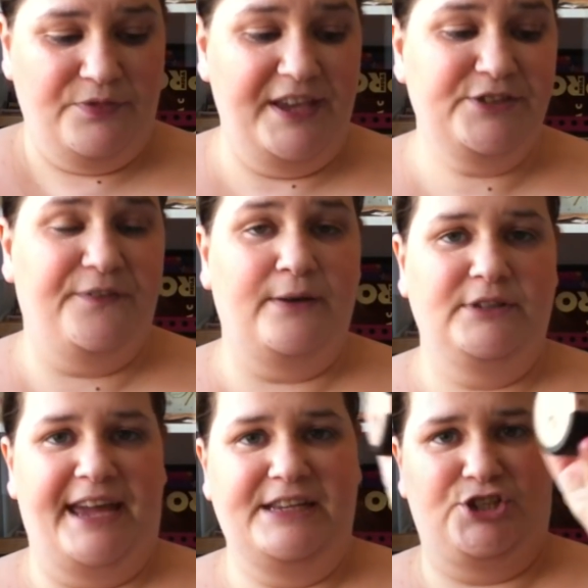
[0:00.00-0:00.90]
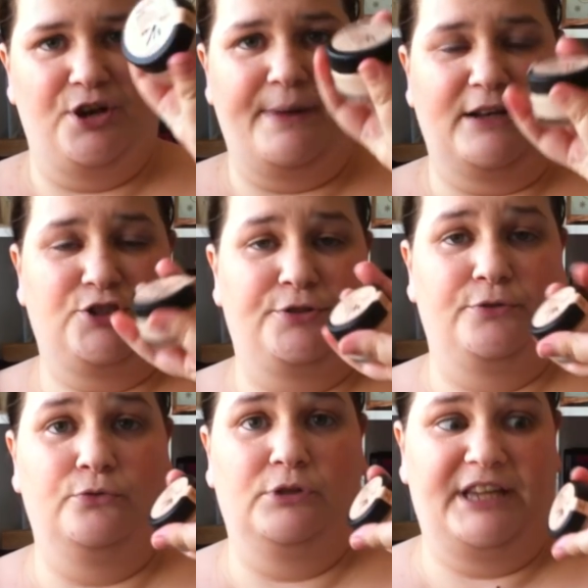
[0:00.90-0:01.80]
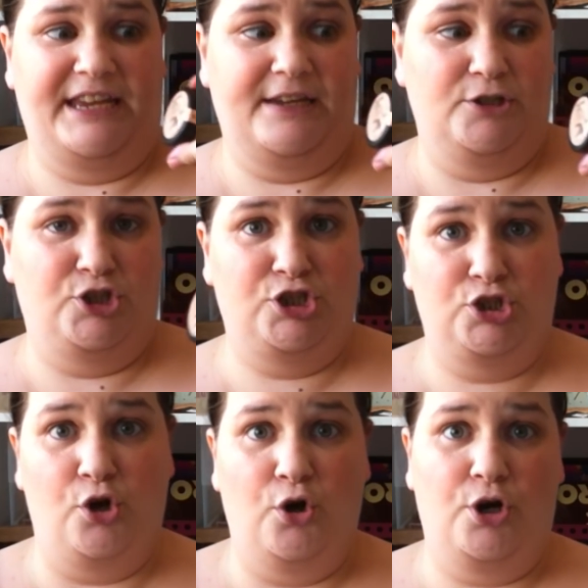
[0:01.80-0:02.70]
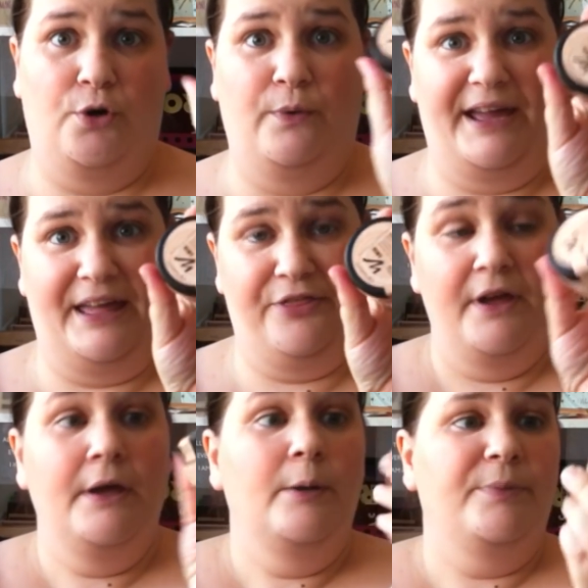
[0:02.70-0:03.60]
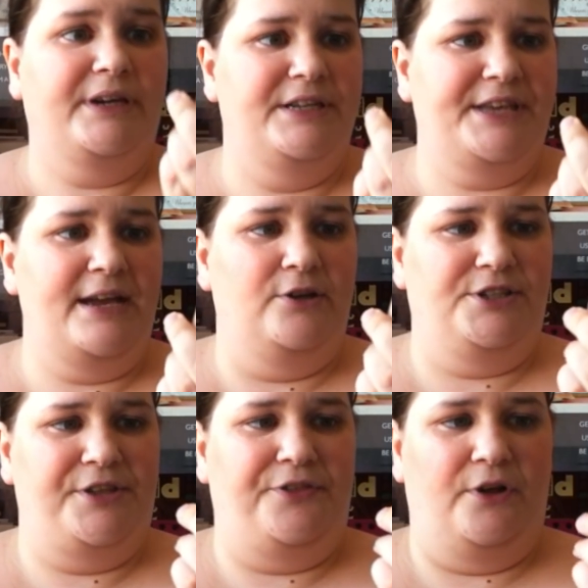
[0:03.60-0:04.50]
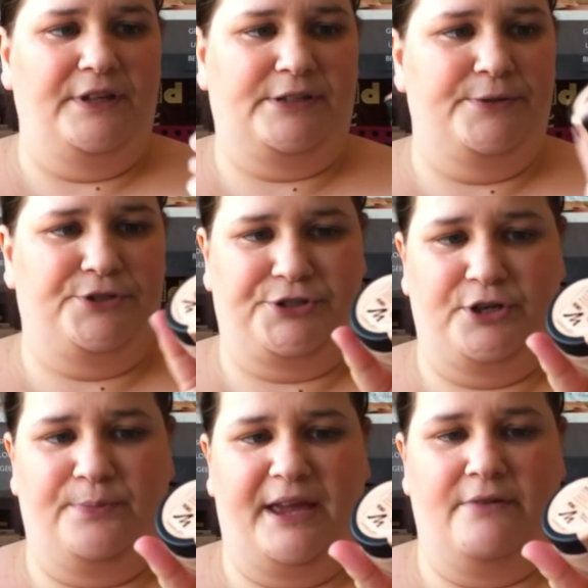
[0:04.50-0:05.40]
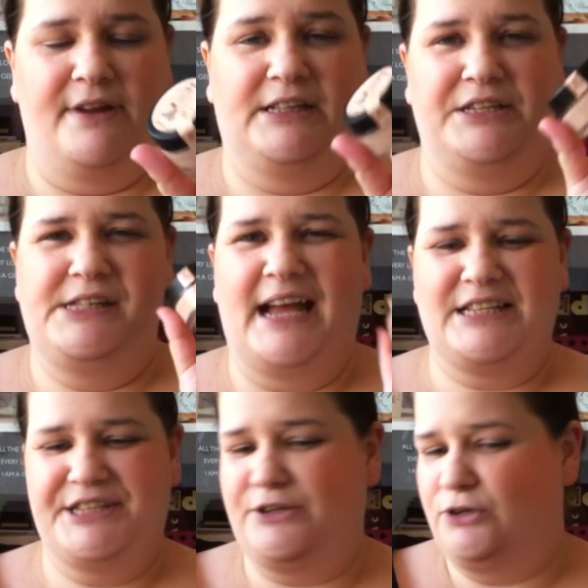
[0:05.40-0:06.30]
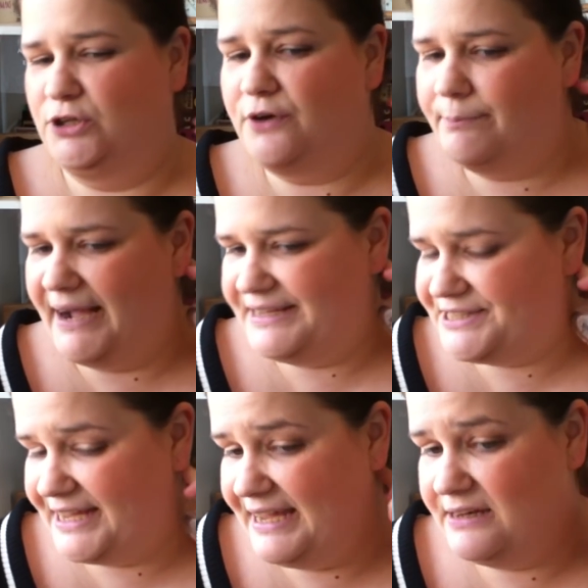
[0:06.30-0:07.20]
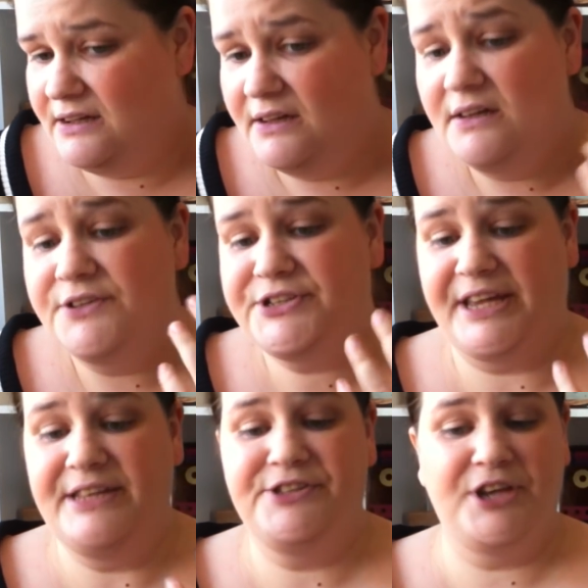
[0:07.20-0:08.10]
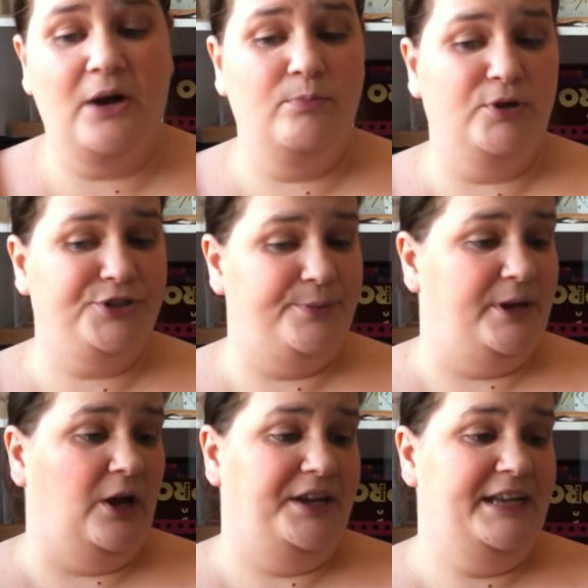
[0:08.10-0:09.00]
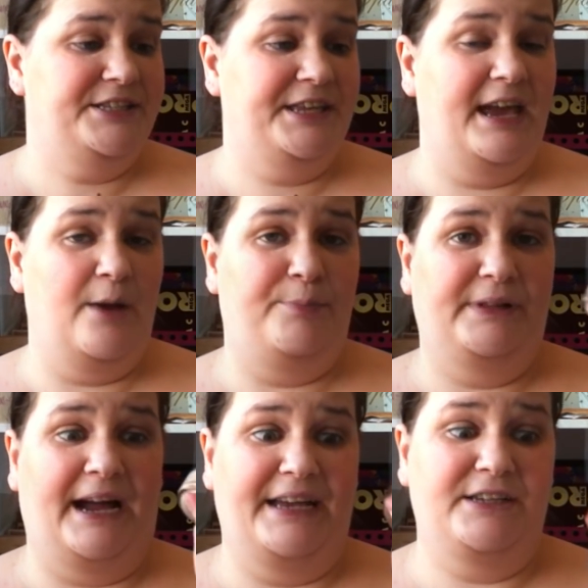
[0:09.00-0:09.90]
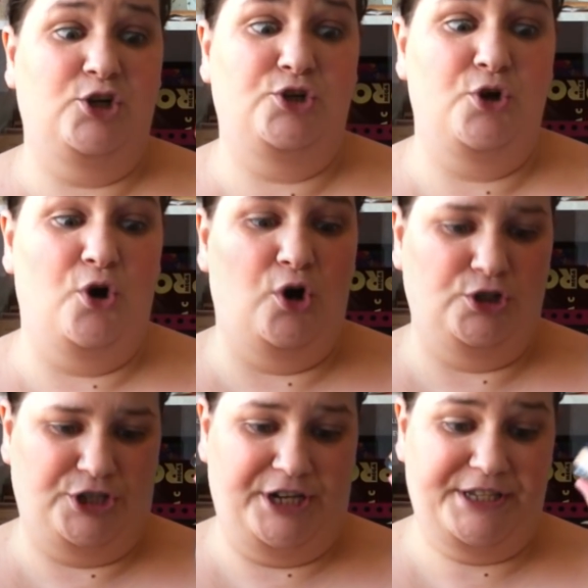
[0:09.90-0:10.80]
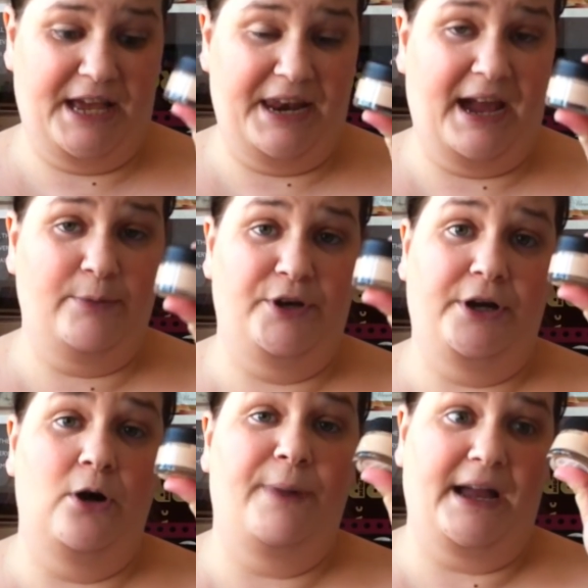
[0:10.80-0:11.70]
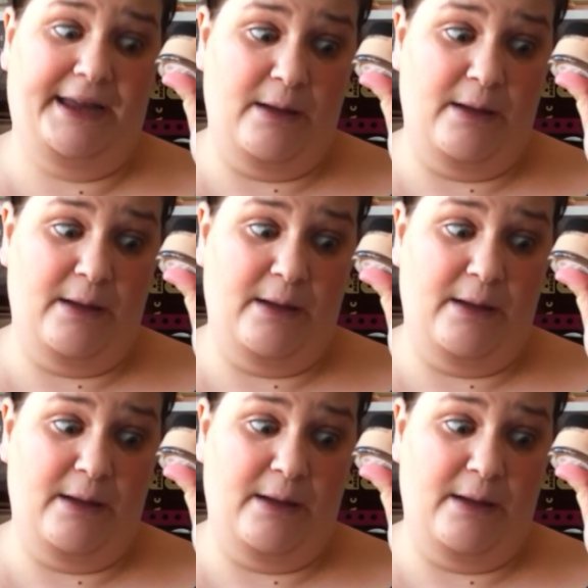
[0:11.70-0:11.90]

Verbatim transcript: This foundation I'm absolutely shook with, because I honestly thought this was just going to be a really nasty colour on my skin tone, but to be honest, it applied gorgeous, and I'm going to go back